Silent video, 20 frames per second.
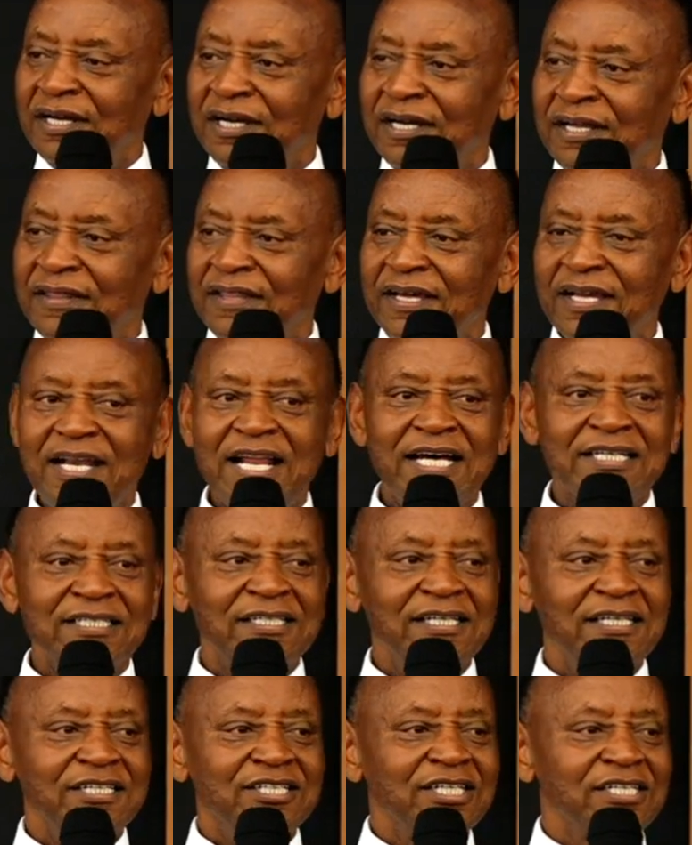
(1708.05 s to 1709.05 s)
And then
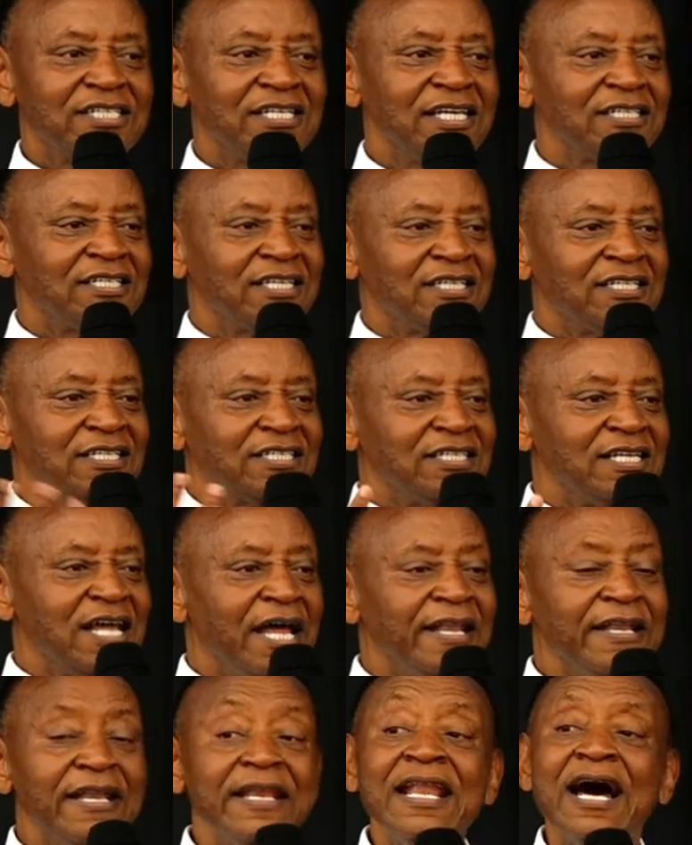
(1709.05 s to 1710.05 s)
lastly, she says it is
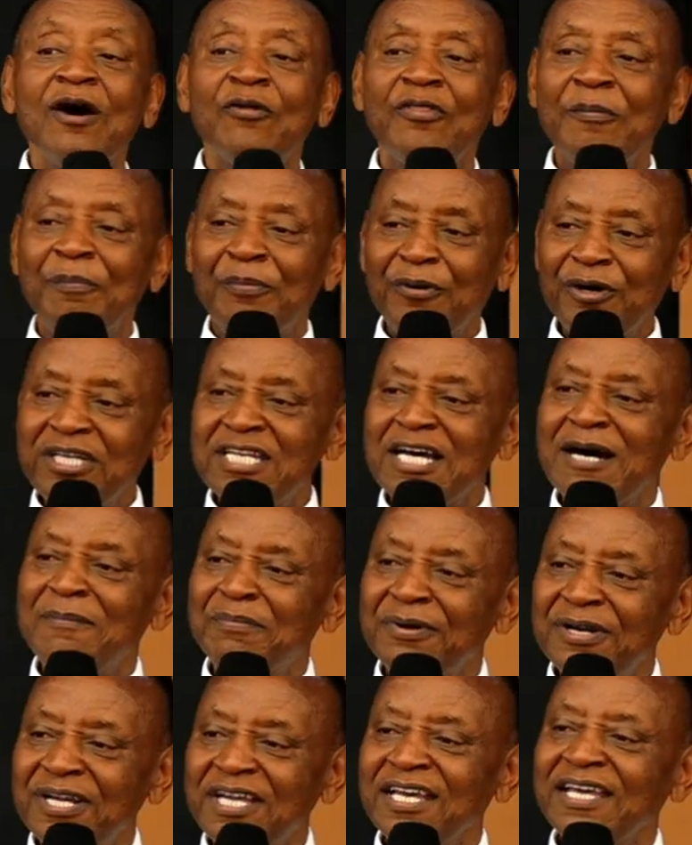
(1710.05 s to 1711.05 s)
done. Now, the point I'm
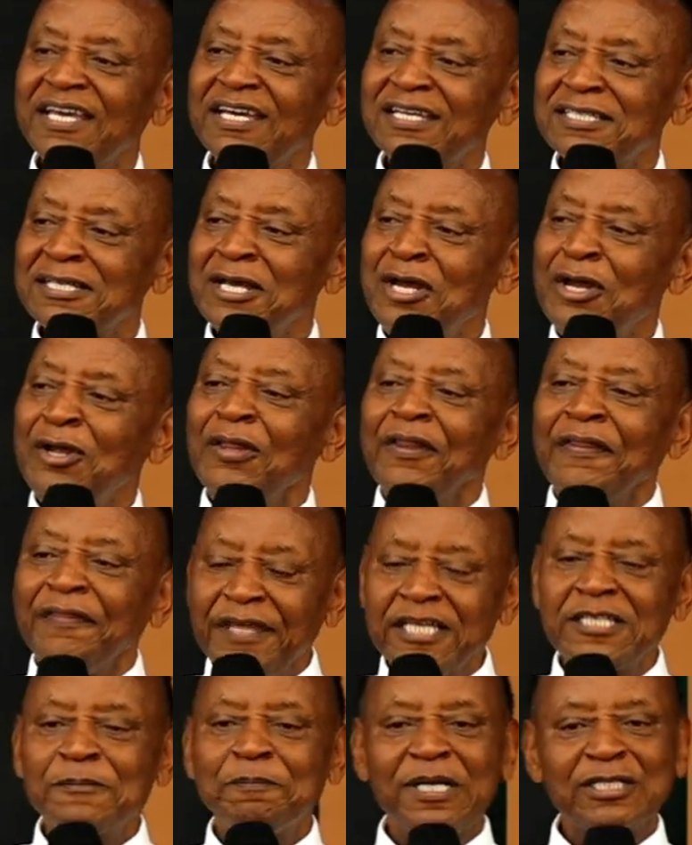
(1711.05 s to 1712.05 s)
bringing is
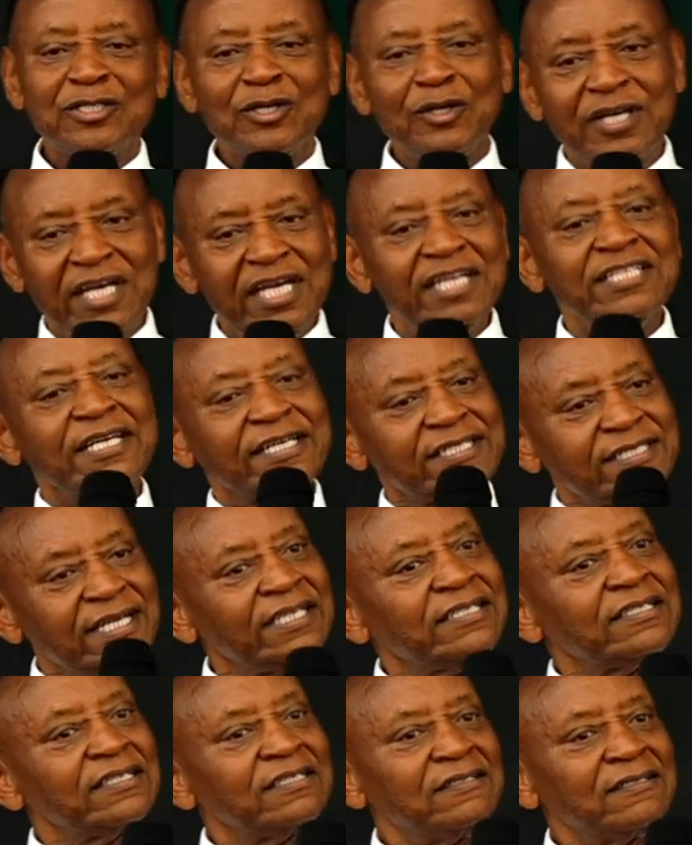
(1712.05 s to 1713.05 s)
this person gets
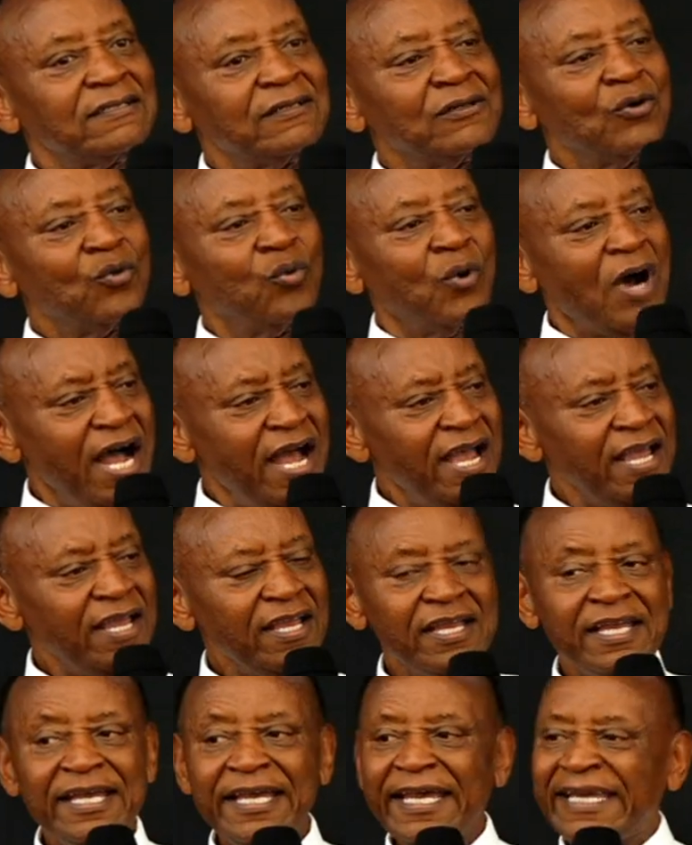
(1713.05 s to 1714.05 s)
excited. Why?
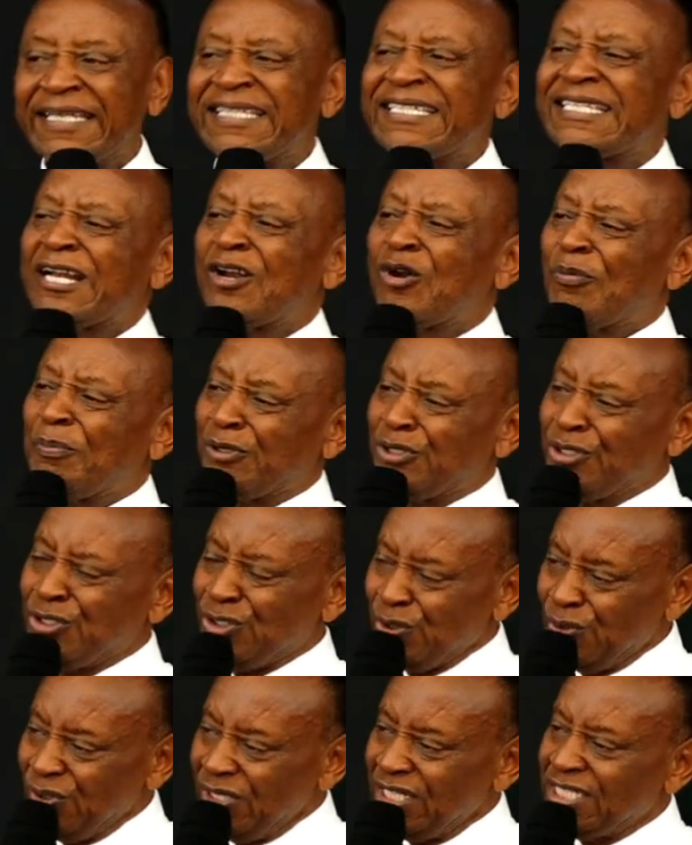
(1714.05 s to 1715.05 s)
It's an
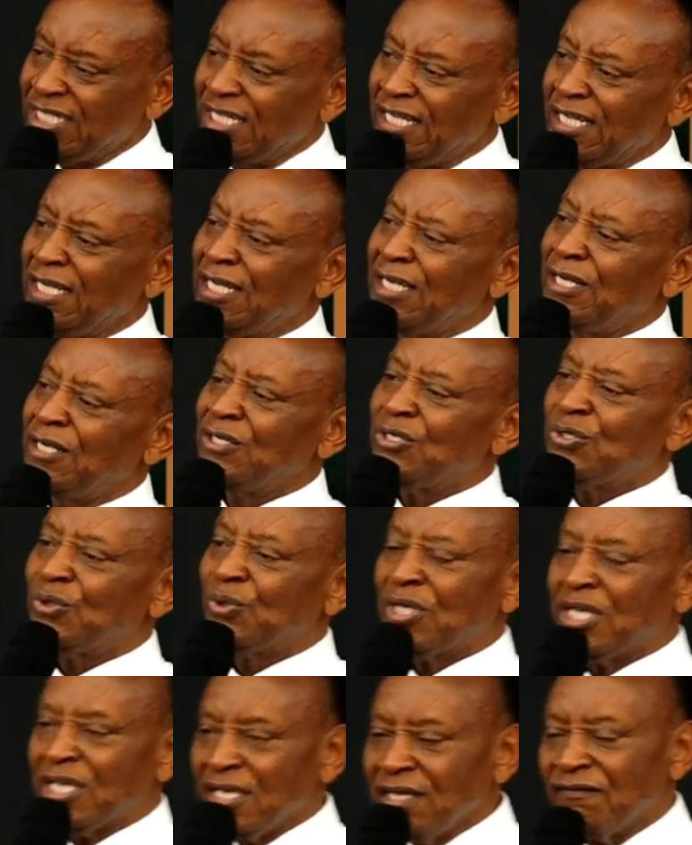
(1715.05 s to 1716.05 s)
opportunity to
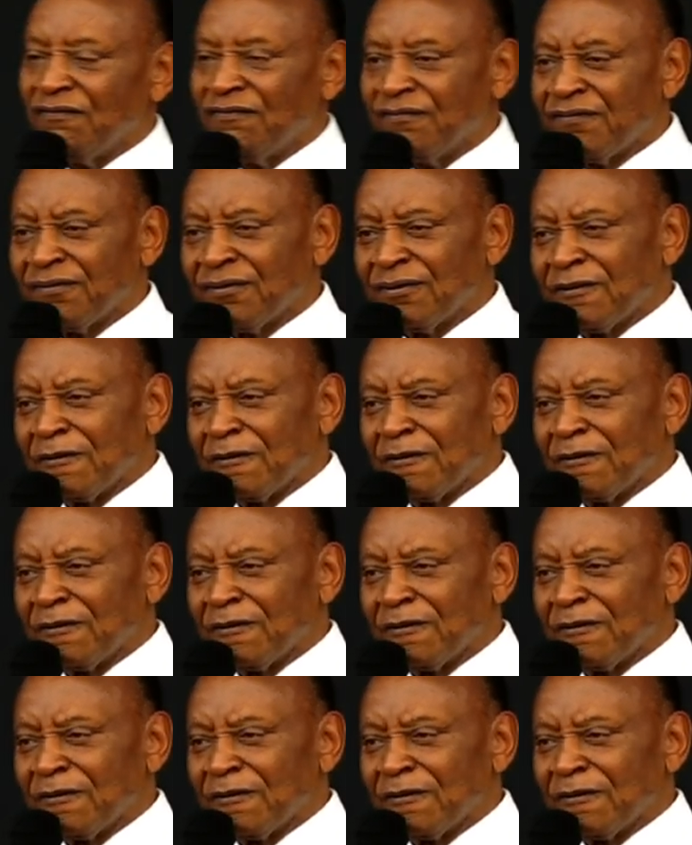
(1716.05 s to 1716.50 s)
give.